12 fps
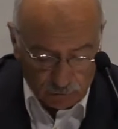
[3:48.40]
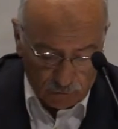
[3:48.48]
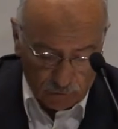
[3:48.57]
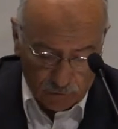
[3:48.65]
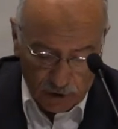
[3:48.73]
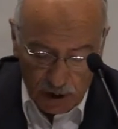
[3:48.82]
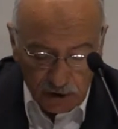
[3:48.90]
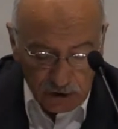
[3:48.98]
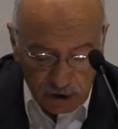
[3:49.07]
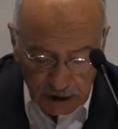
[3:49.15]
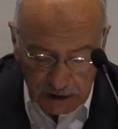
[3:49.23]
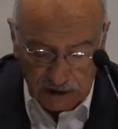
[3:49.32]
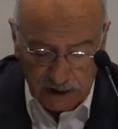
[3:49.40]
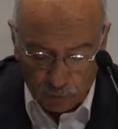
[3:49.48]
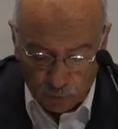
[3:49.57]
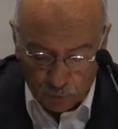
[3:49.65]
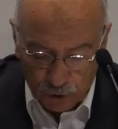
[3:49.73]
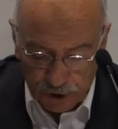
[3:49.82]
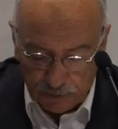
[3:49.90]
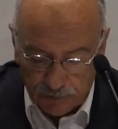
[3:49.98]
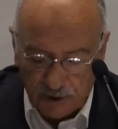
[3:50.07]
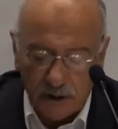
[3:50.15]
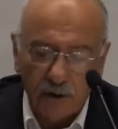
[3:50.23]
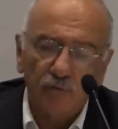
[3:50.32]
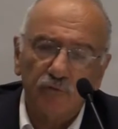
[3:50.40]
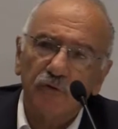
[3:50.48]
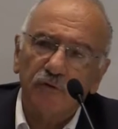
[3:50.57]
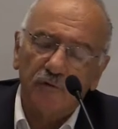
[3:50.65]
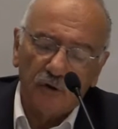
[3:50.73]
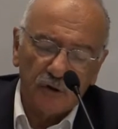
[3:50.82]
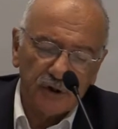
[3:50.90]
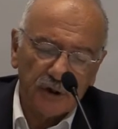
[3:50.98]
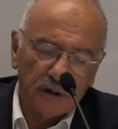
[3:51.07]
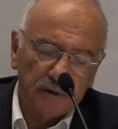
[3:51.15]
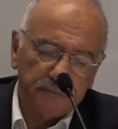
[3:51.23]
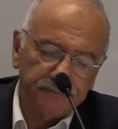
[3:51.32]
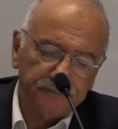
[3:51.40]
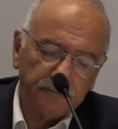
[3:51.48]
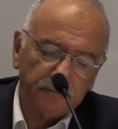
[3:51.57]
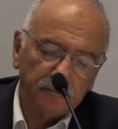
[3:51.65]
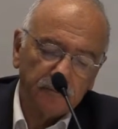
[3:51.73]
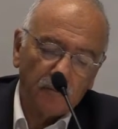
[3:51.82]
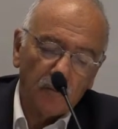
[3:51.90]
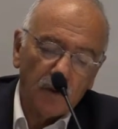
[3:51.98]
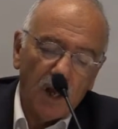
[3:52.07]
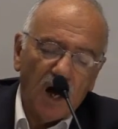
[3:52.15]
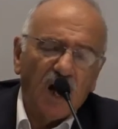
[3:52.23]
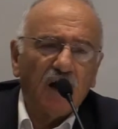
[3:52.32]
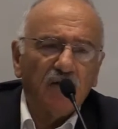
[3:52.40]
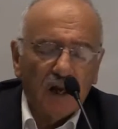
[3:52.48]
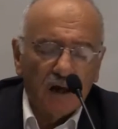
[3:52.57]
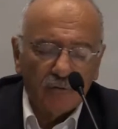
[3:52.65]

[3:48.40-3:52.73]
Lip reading: And much like religion, it's about personal convictions and beliefs.